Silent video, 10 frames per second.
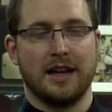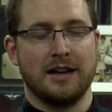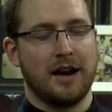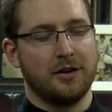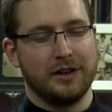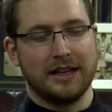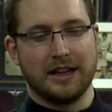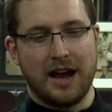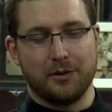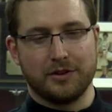not only in
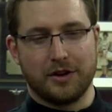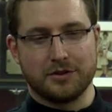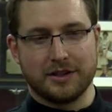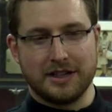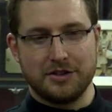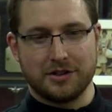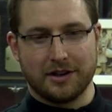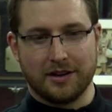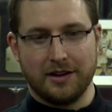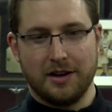line with our
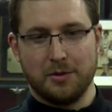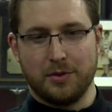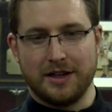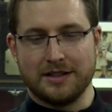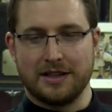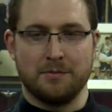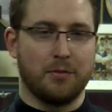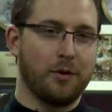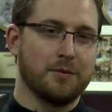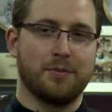tradition, but is an
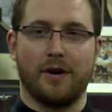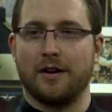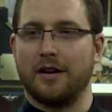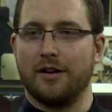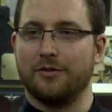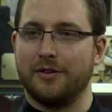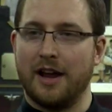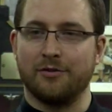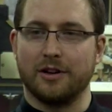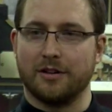important part of
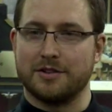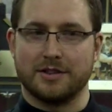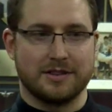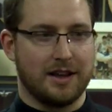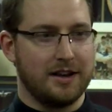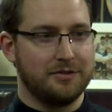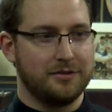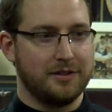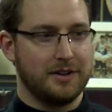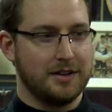every Christian's life.
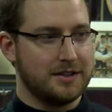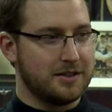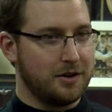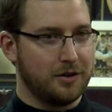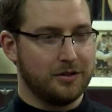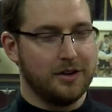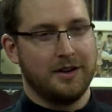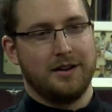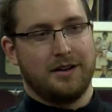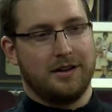So
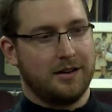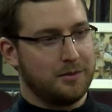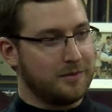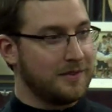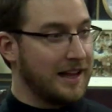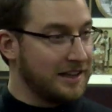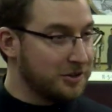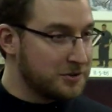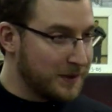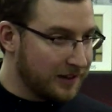um, thank
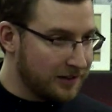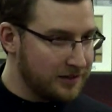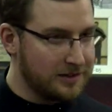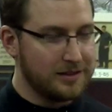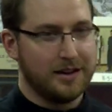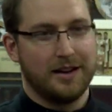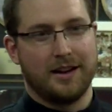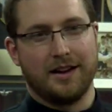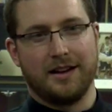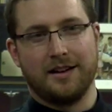you, speakers.
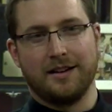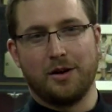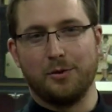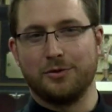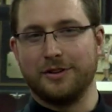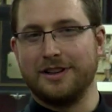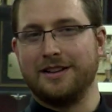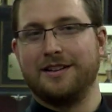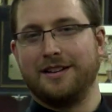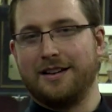And
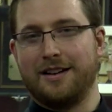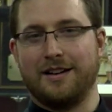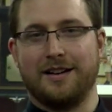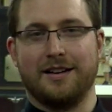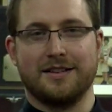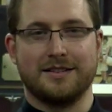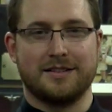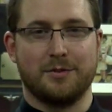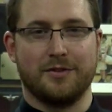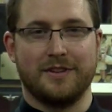hopefully, uh,
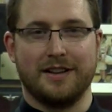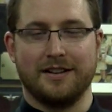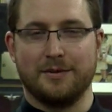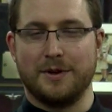some of the, the